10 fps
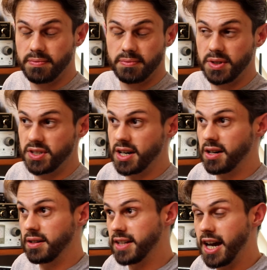which
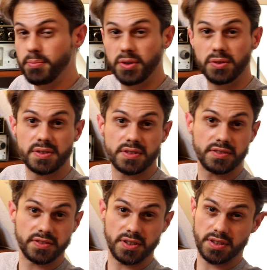are dipoles,
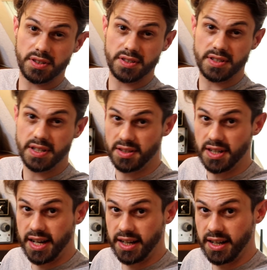of course, and the
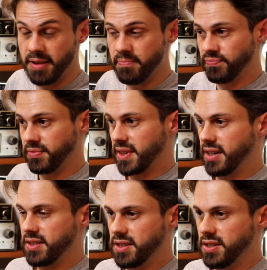like.
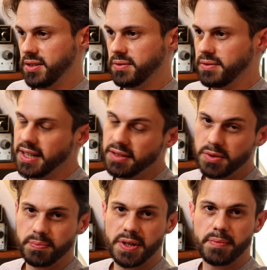So that
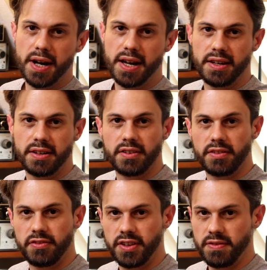would be my
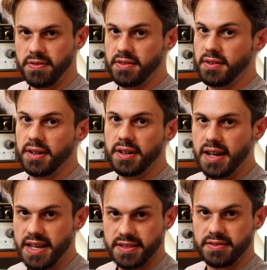5th
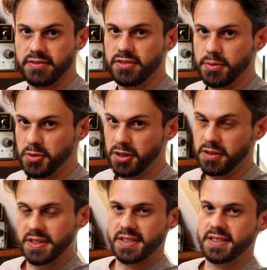lesson from all
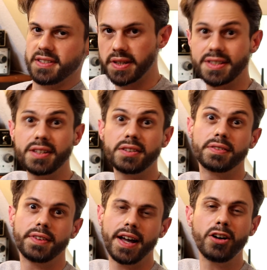of this.
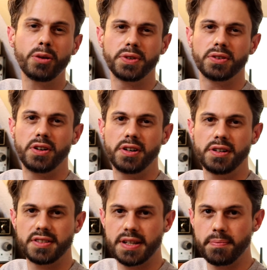So I hope you
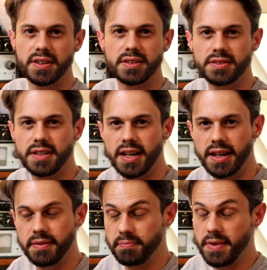learned something
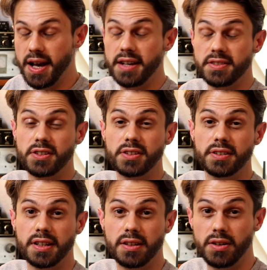today. I
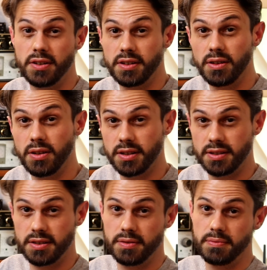certainly learned a
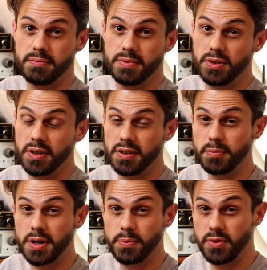lot during the
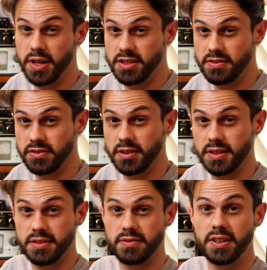preparation for
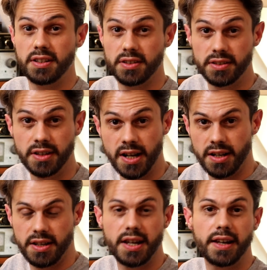this video,
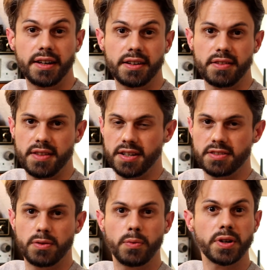and thanks
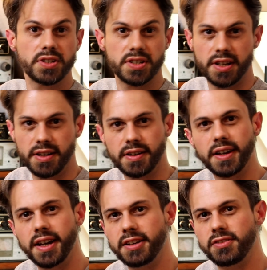for watching.
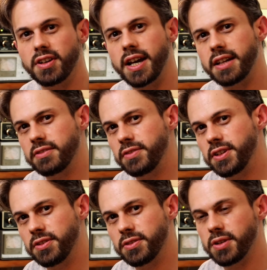And if you liked the
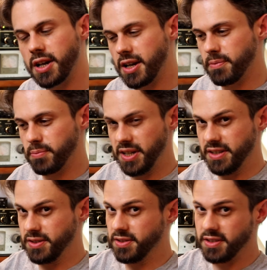video, please
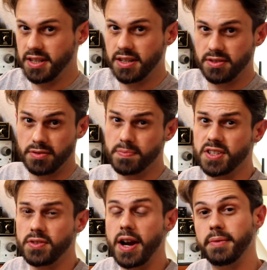consider
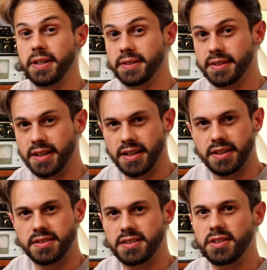subscribing.
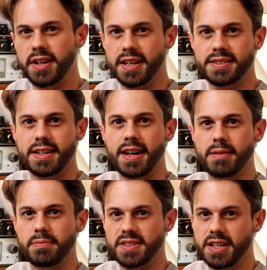See you next
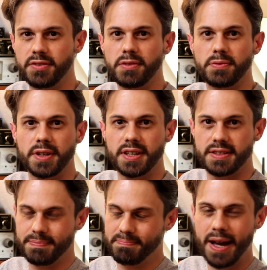time.
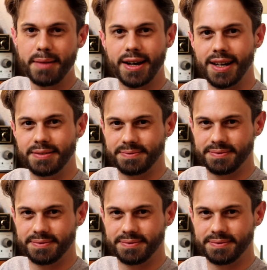73s. Bye bye.